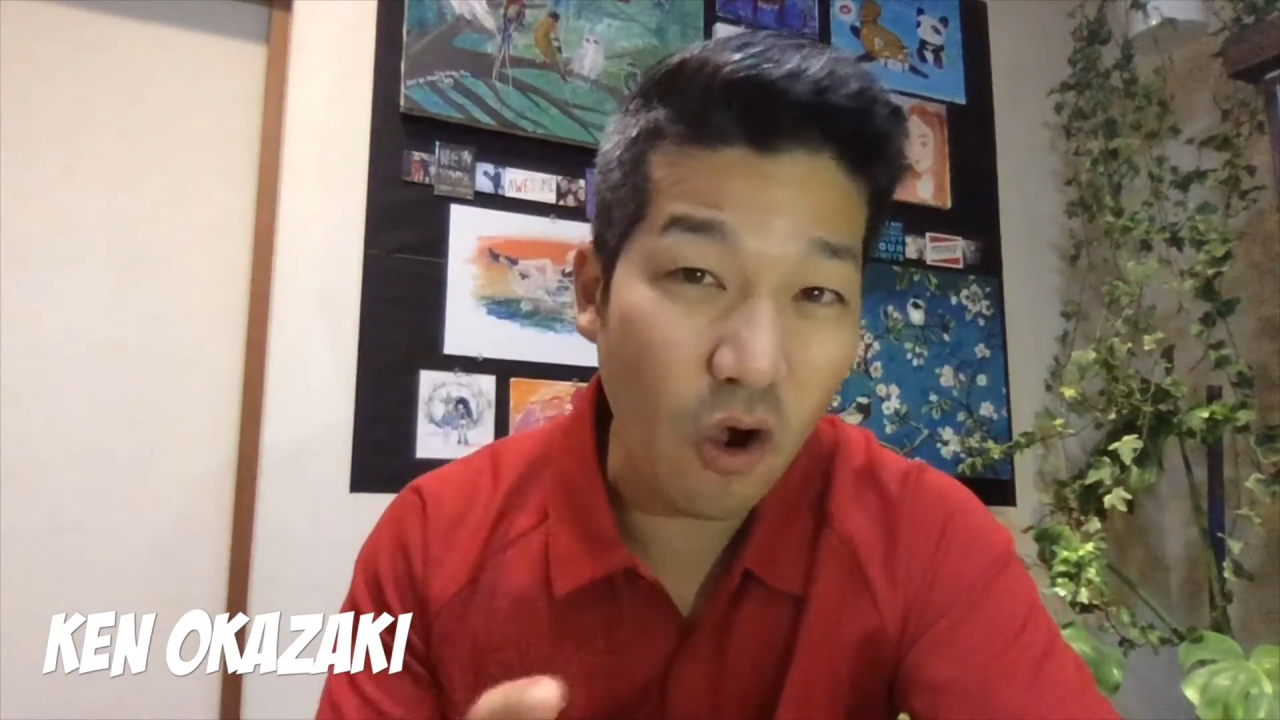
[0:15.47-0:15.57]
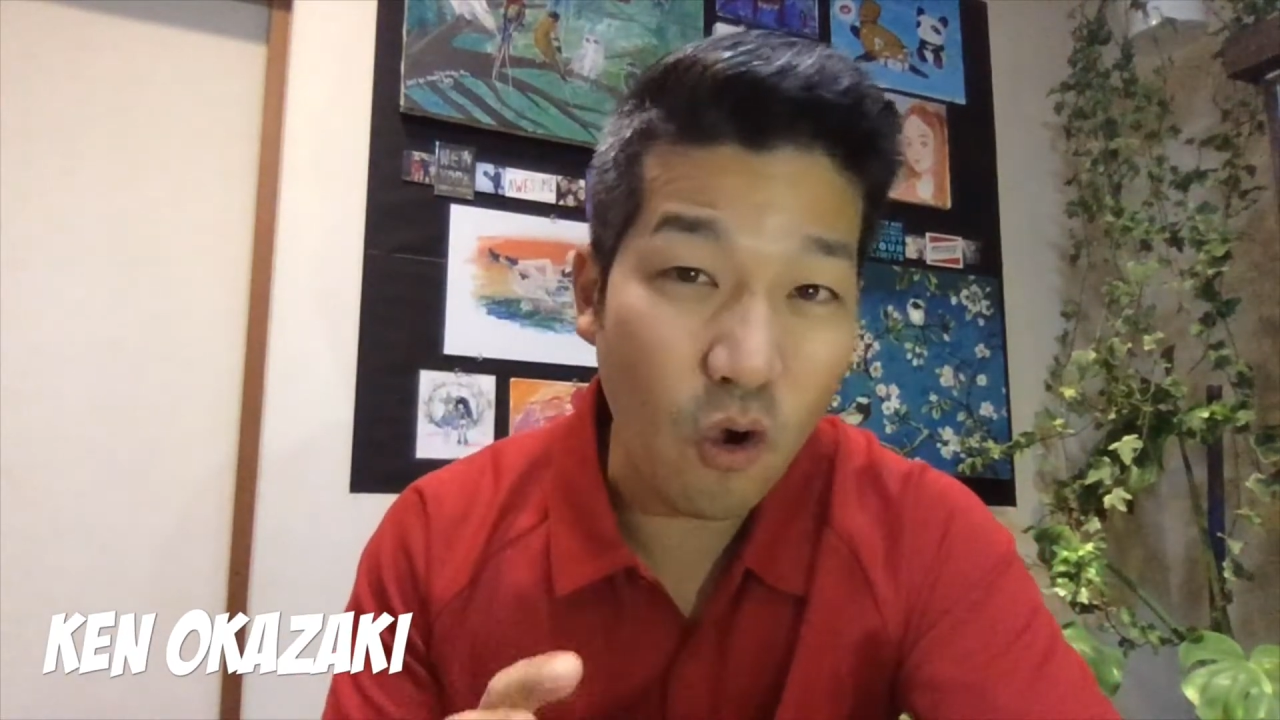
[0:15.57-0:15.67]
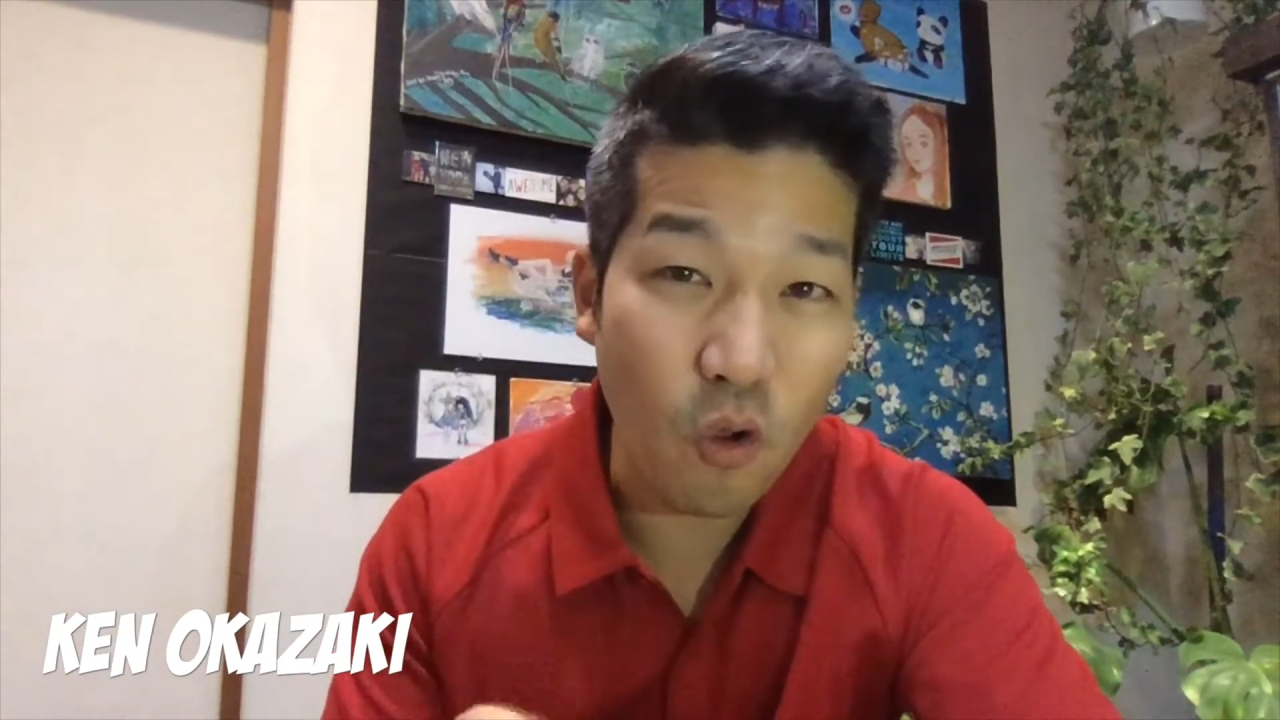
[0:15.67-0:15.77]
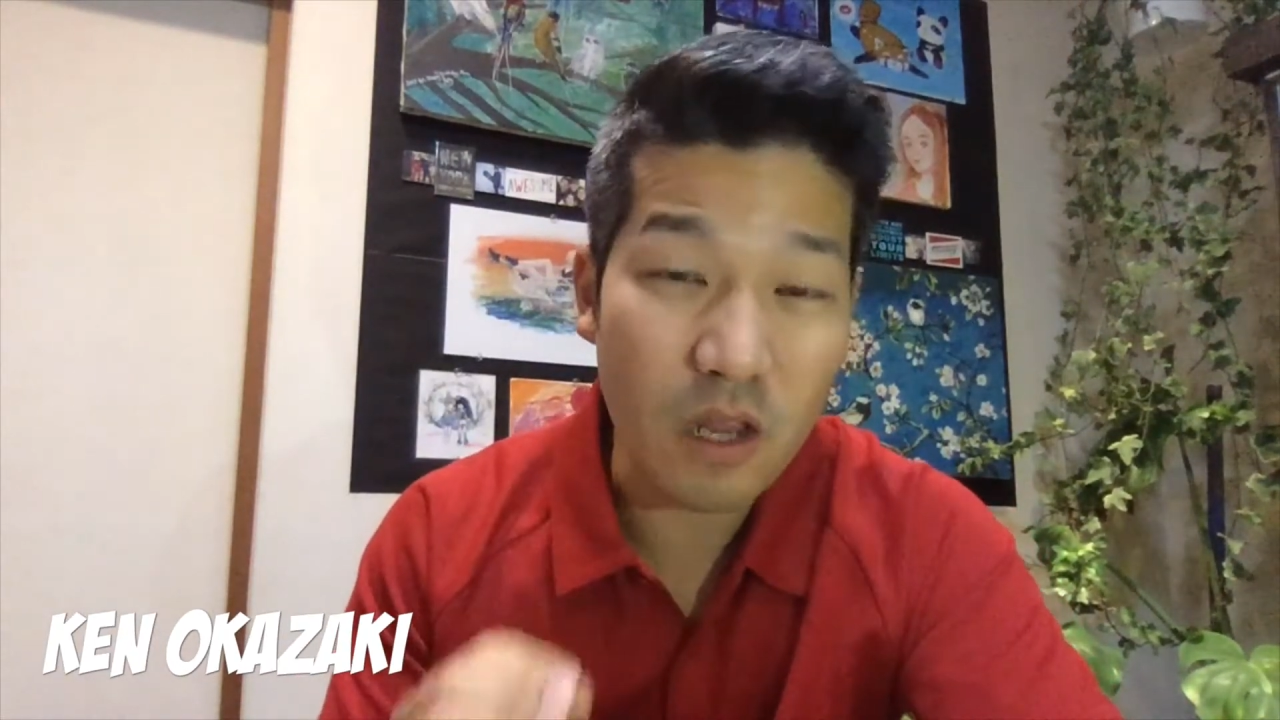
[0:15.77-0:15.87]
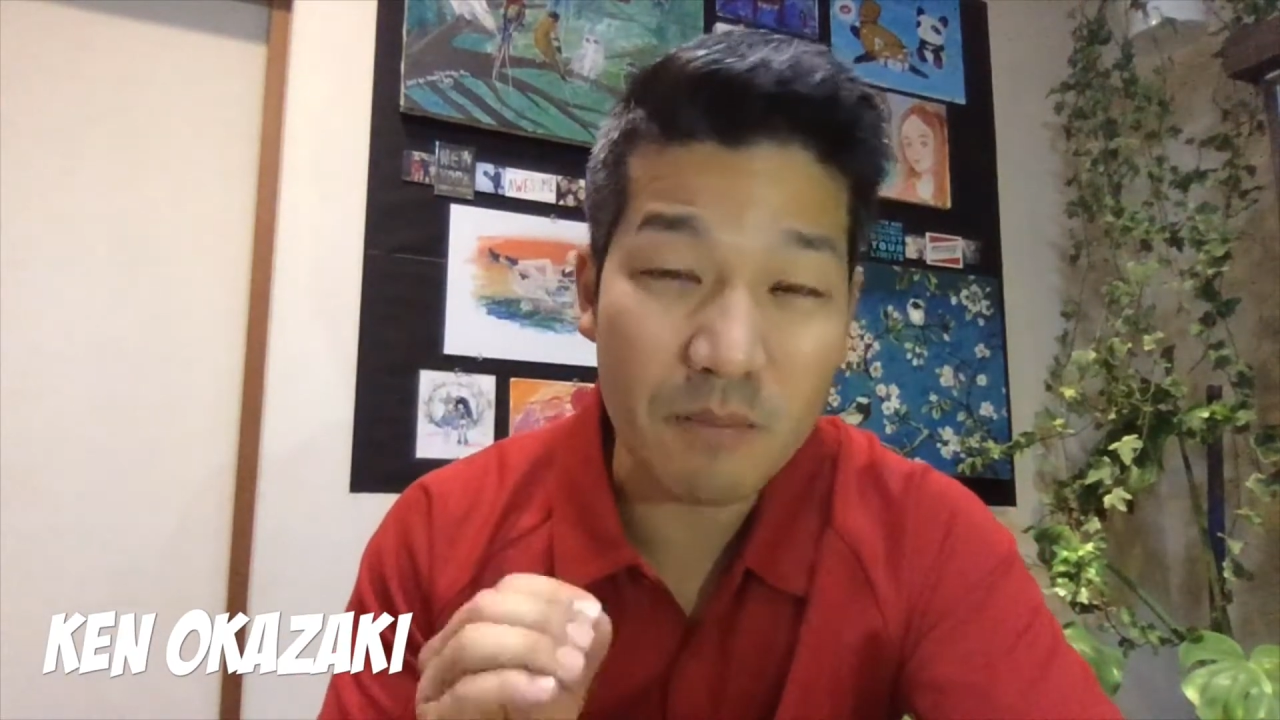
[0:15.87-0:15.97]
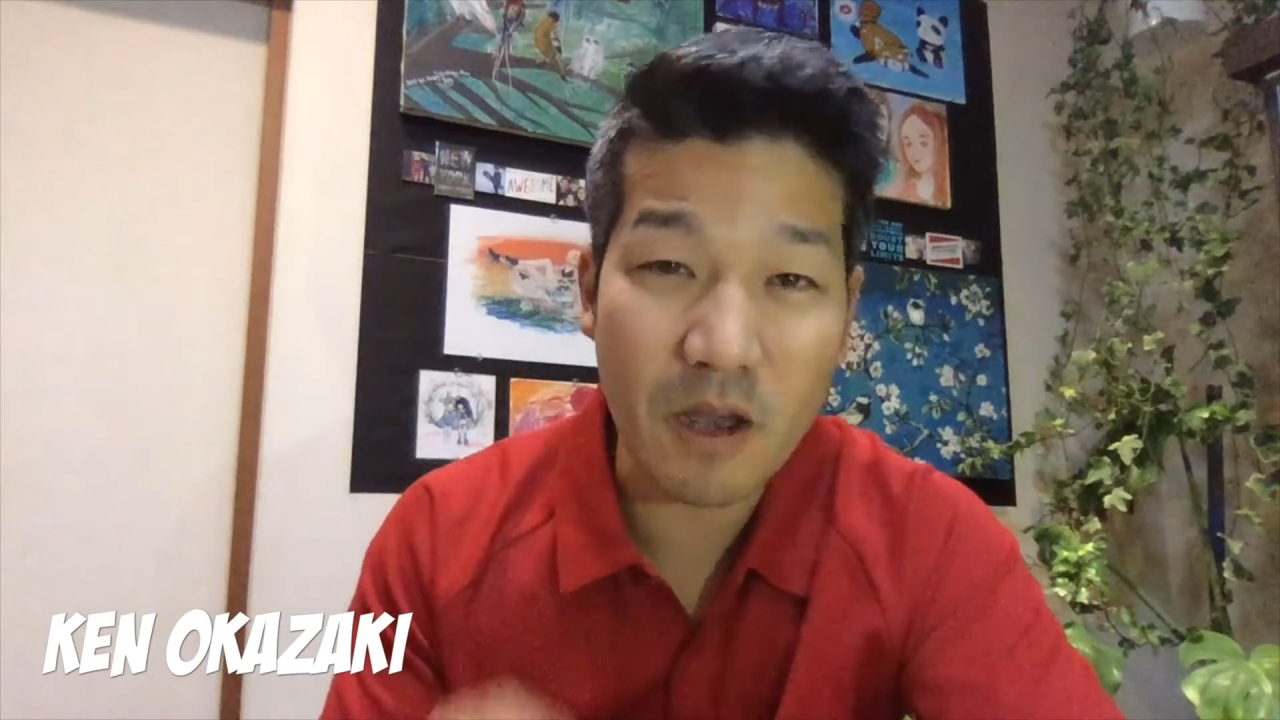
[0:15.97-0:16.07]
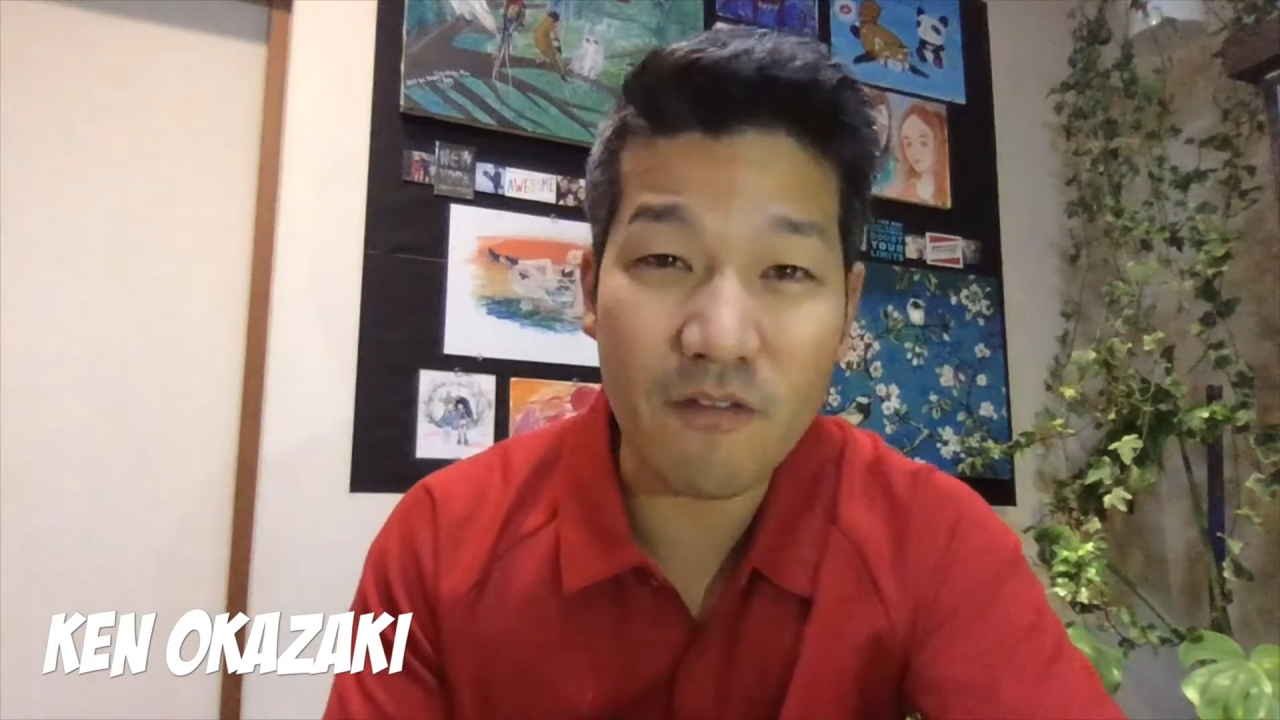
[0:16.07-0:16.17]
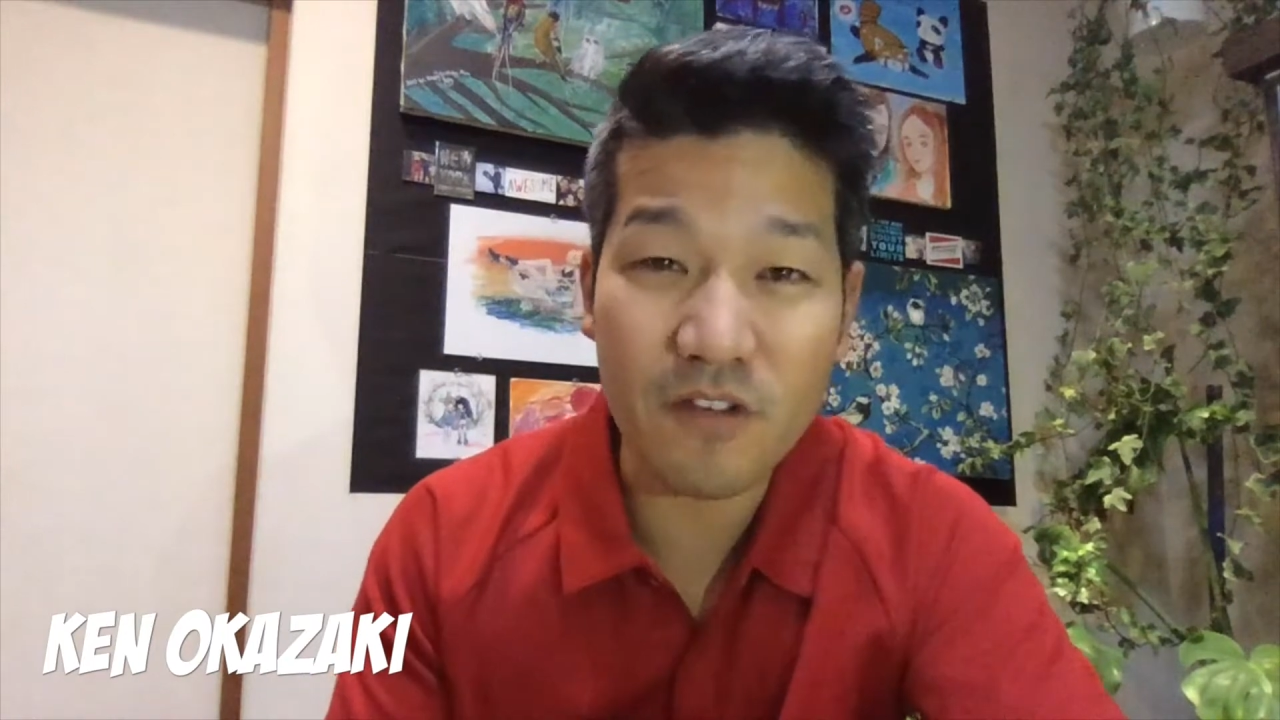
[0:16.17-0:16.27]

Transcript: all about